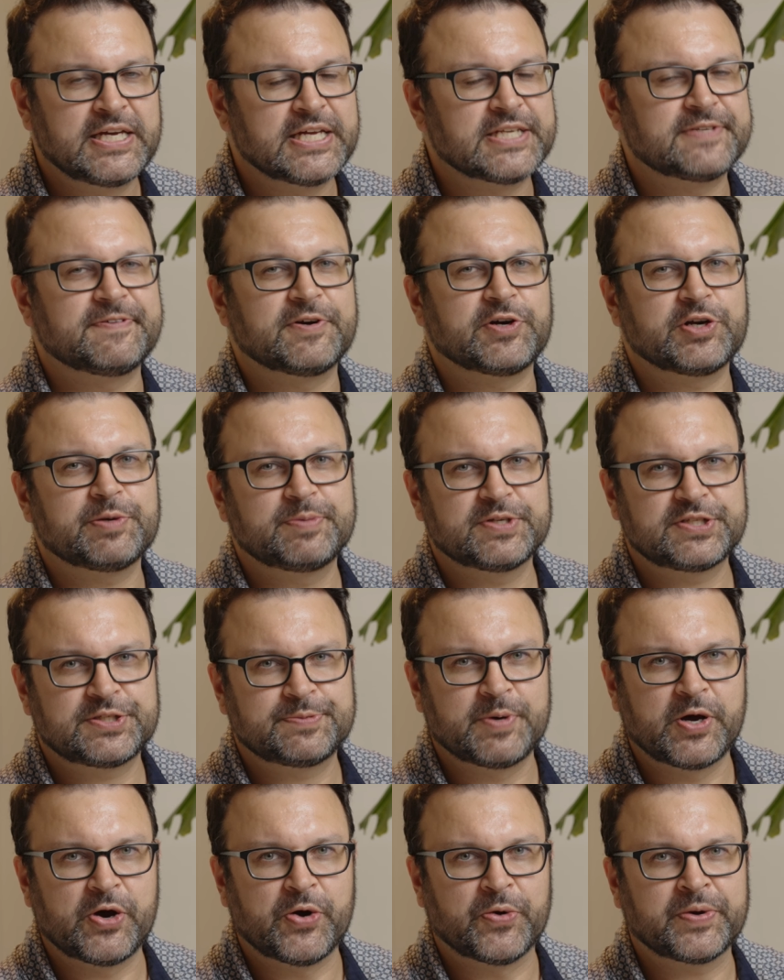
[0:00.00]
it's very
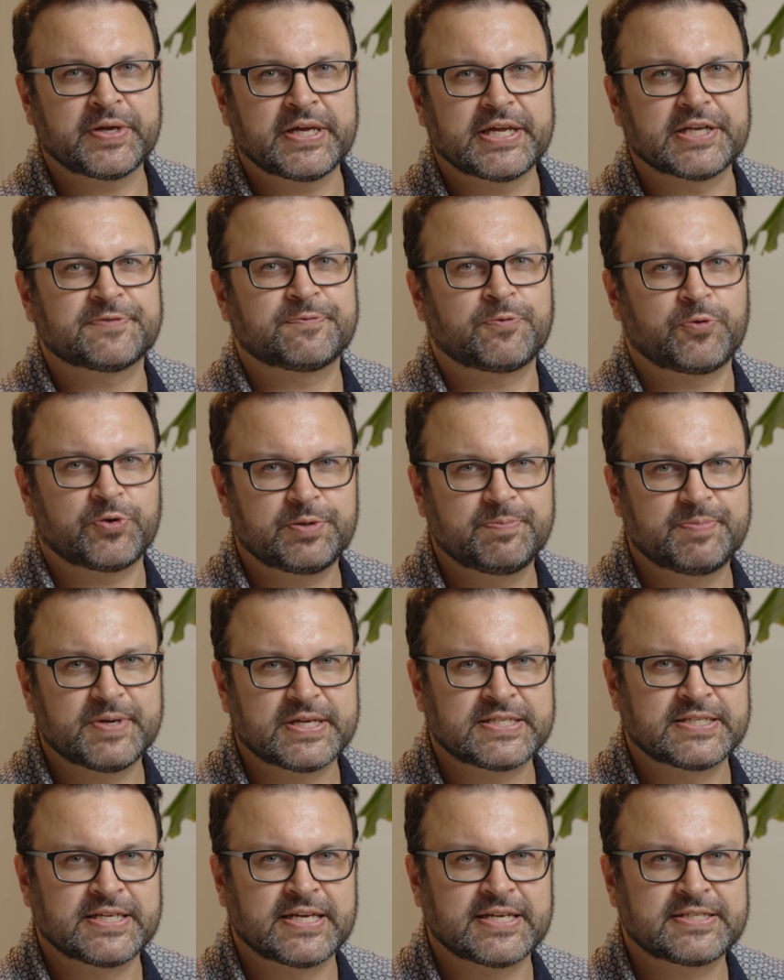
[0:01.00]
bespoke, it's for the
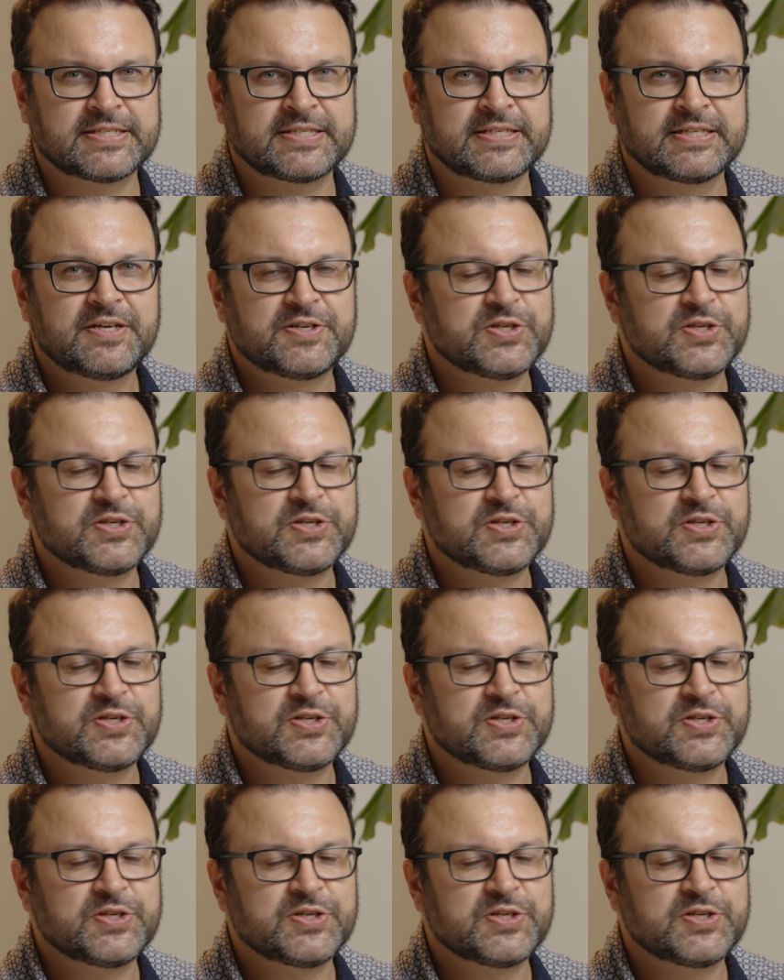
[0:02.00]
business.